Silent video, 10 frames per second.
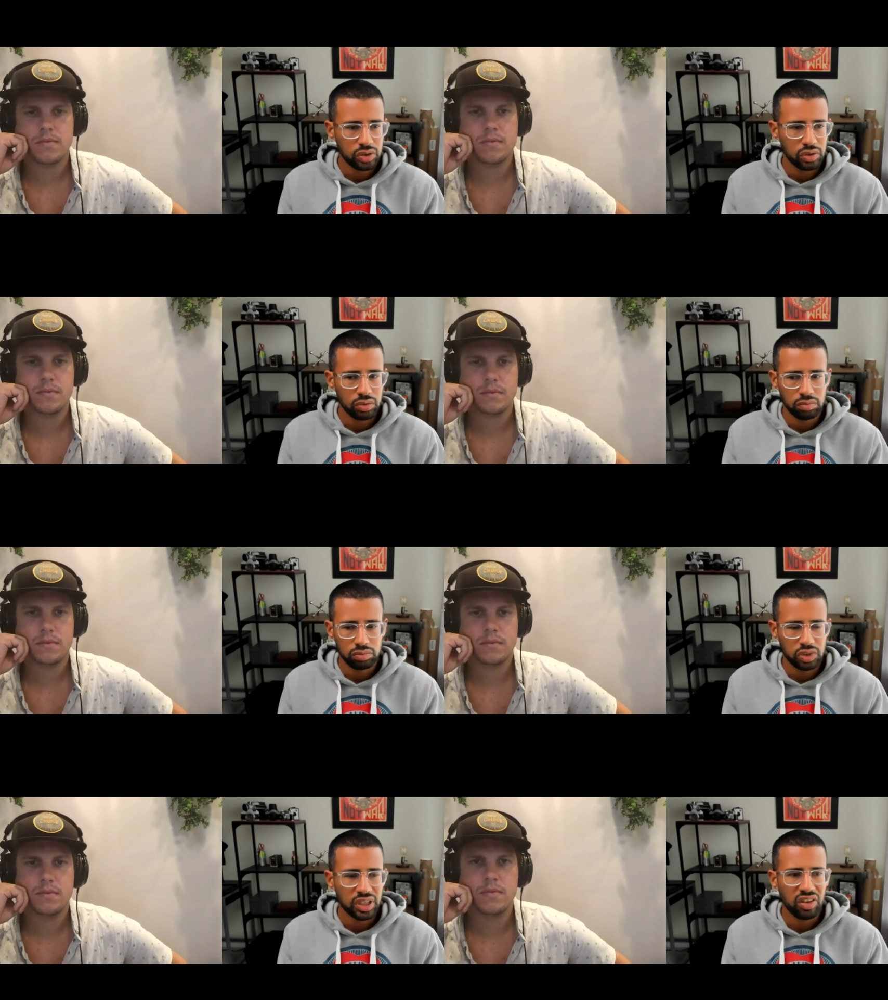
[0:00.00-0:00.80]
Speaker 1: to
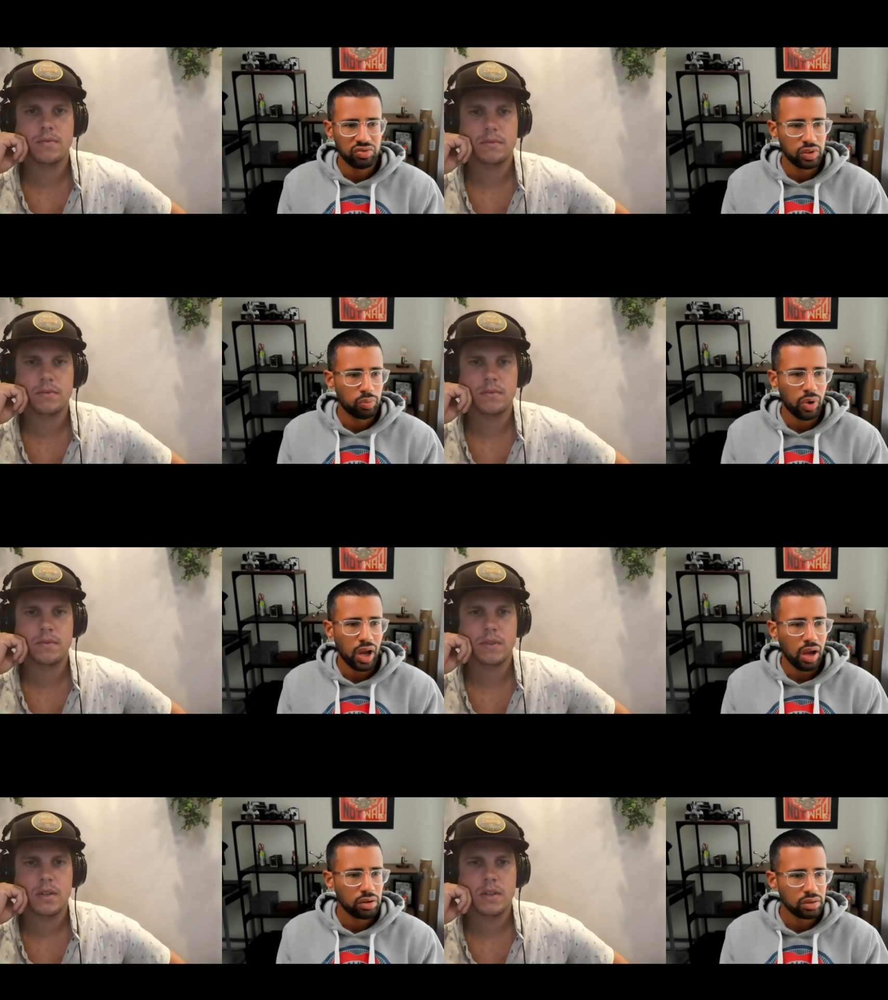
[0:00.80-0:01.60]
to give to
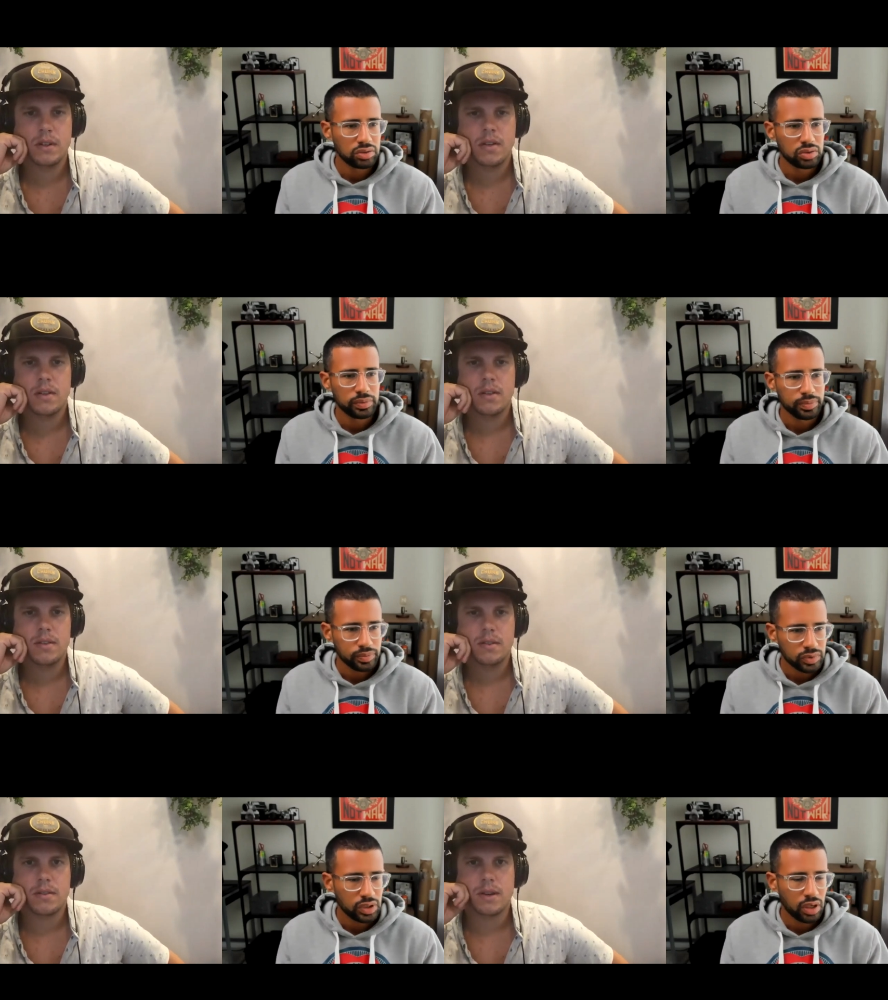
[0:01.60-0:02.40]
Brown.
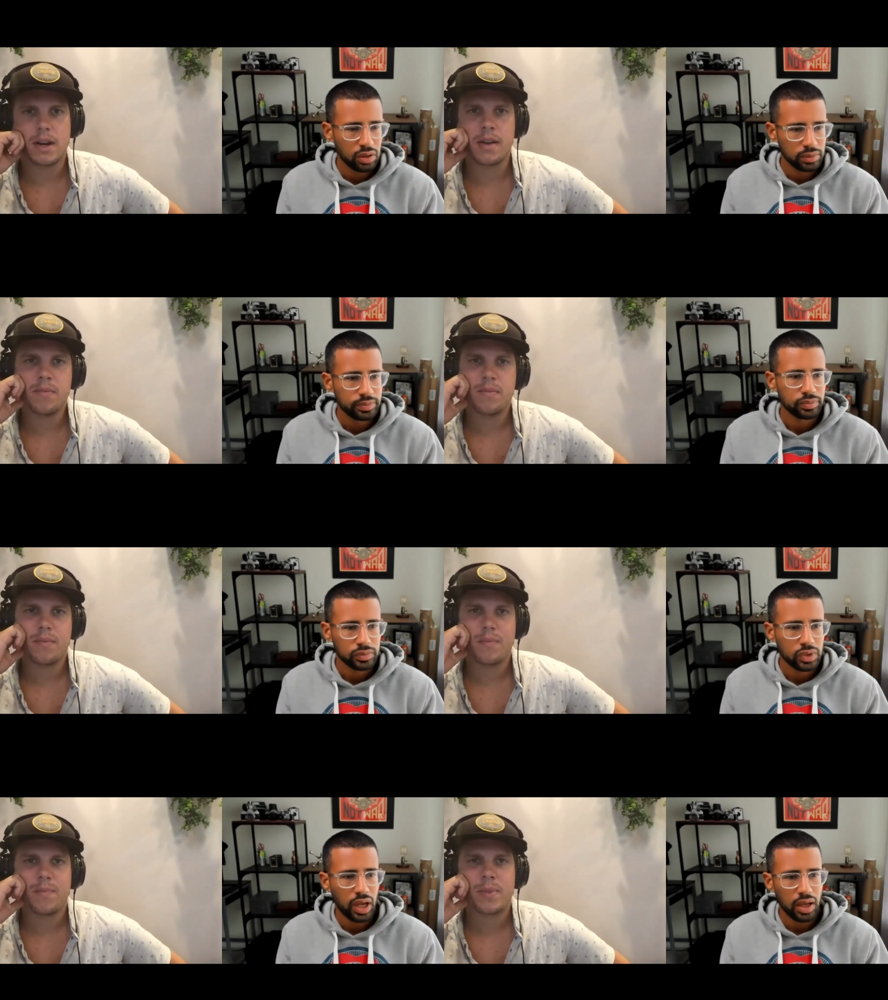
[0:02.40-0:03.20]
Speaker 2: So yeah.
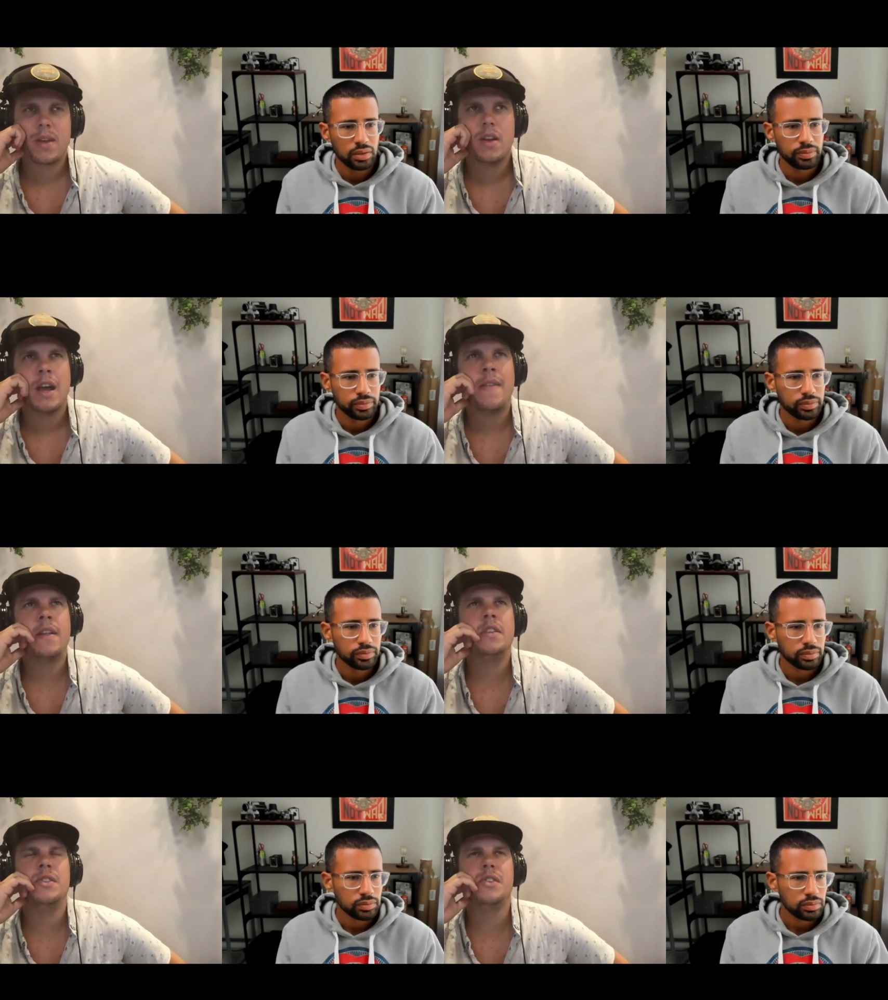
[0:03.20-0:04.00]
yeah. And
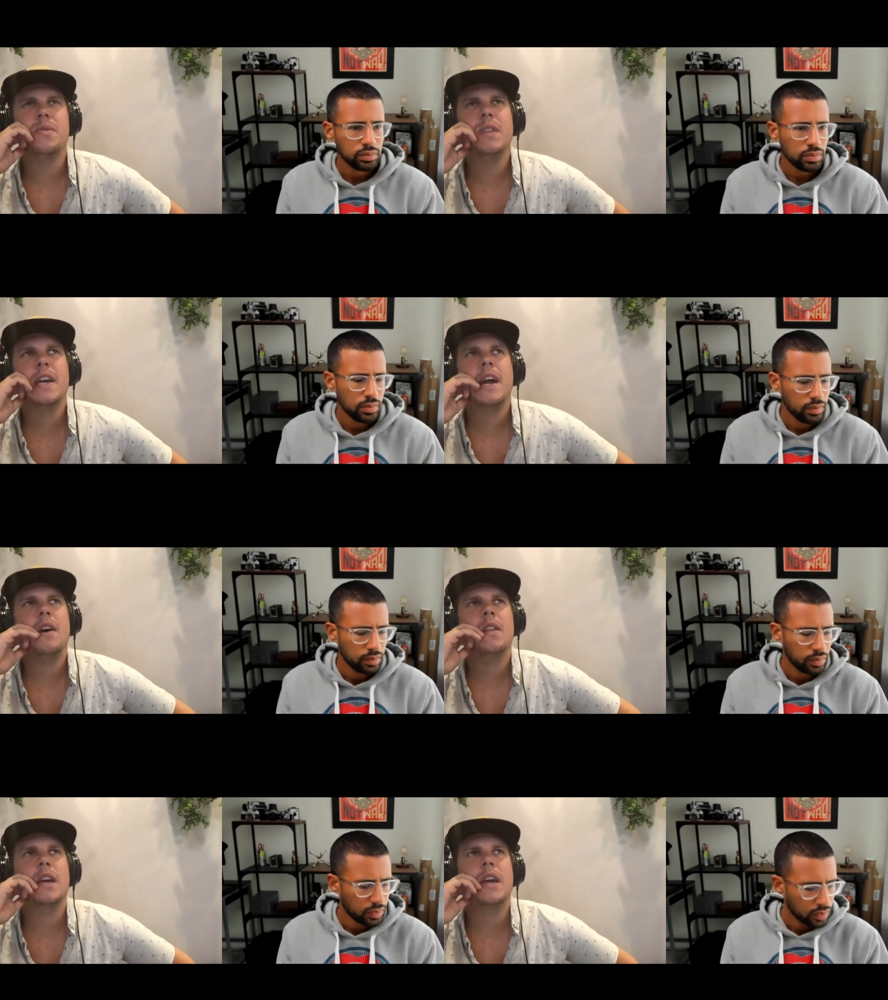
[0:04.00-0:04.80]
then do you lay
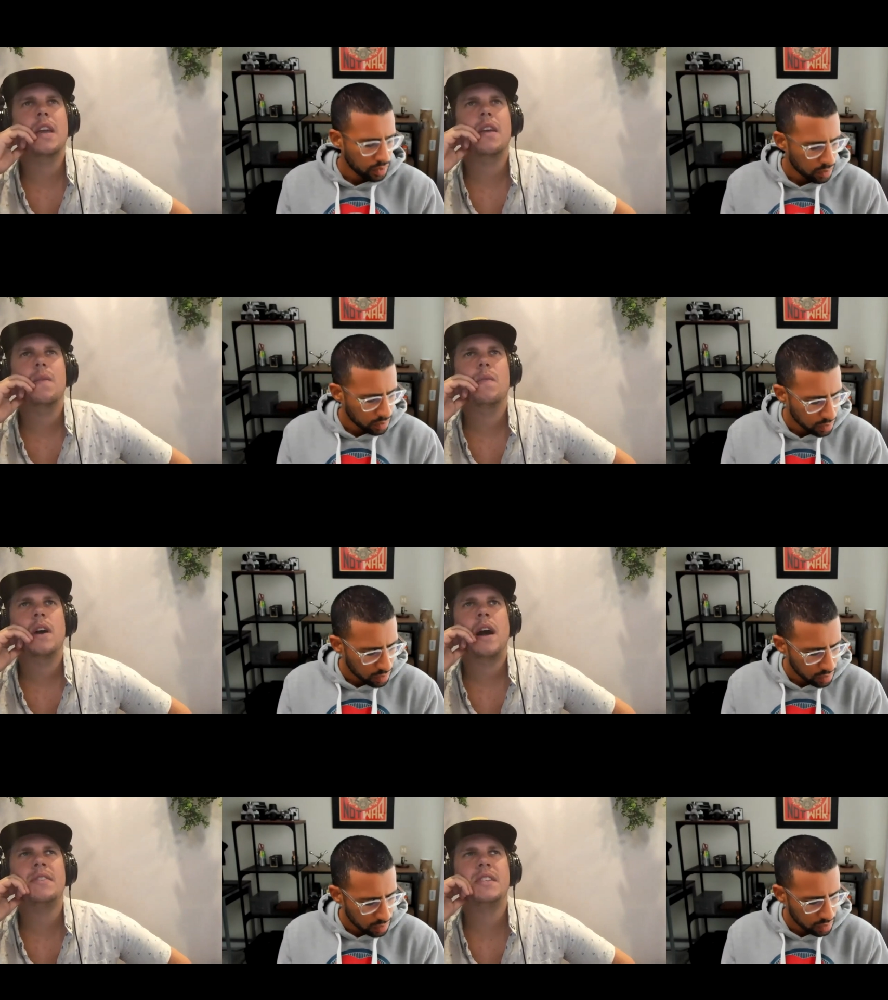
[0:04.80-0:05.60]
out like
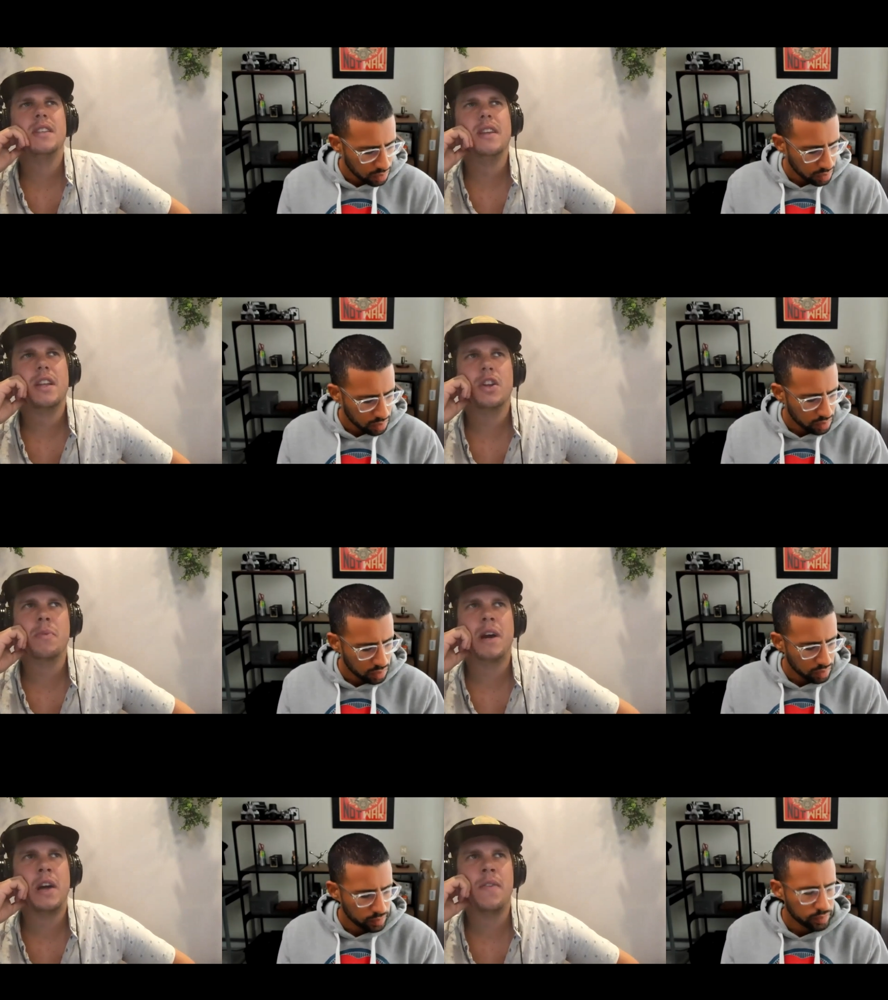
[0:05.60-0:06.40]
I've seen like in your
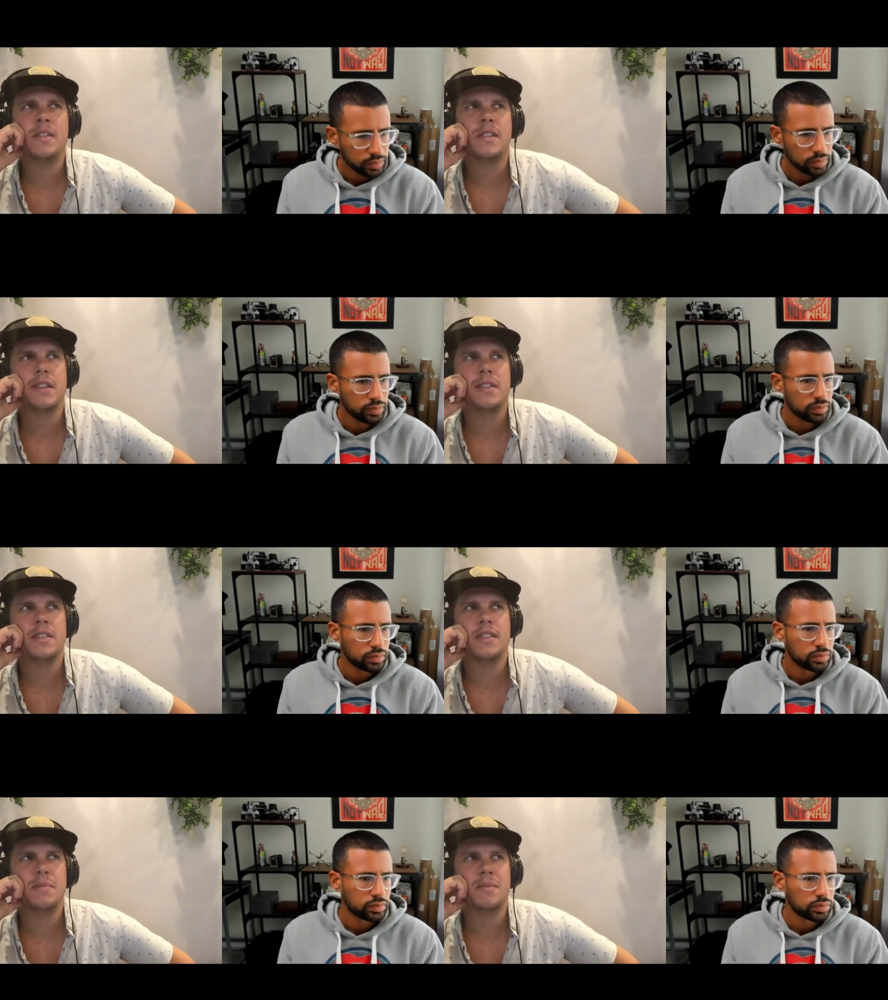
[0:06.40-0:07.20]
behind the scenes, it
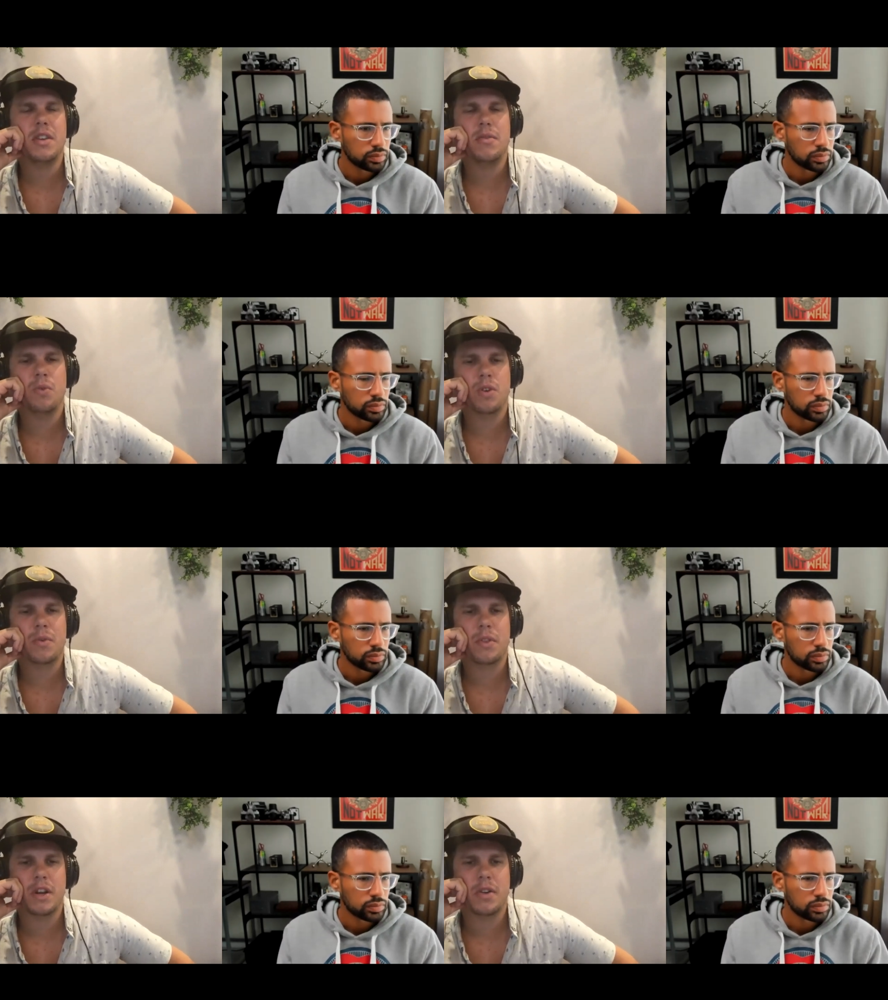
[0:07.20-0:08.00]
seems like you work
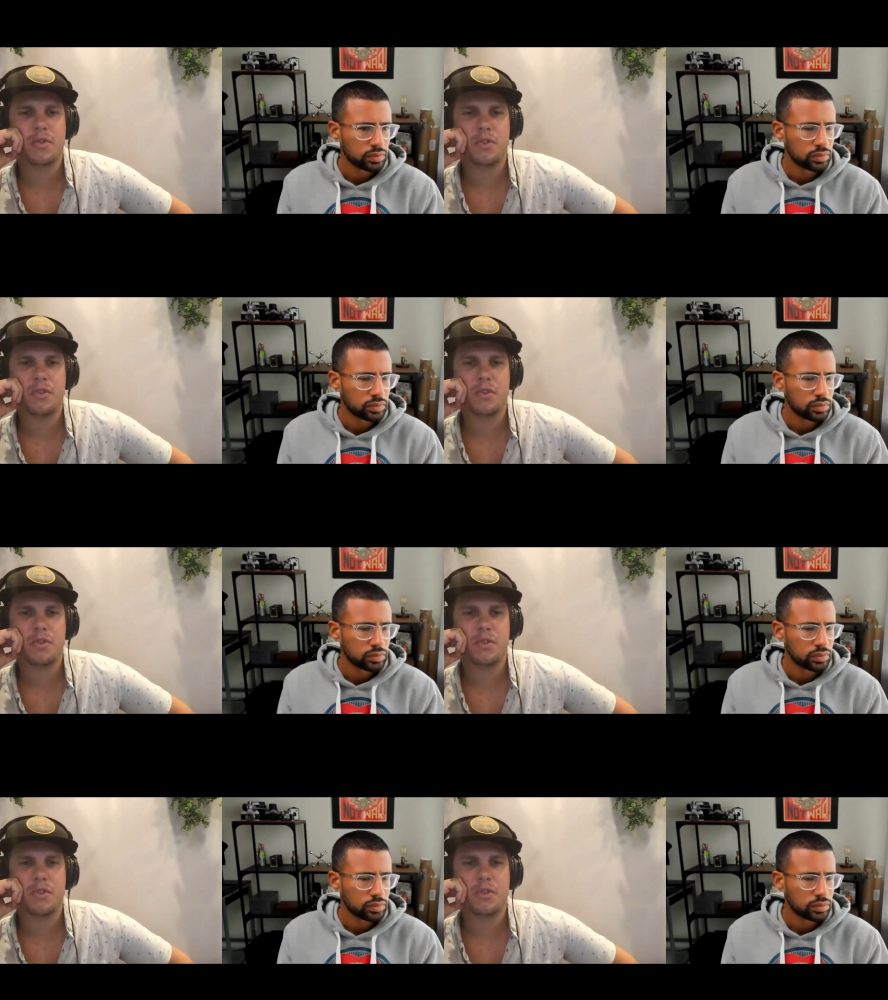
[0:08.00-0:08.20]
with a crew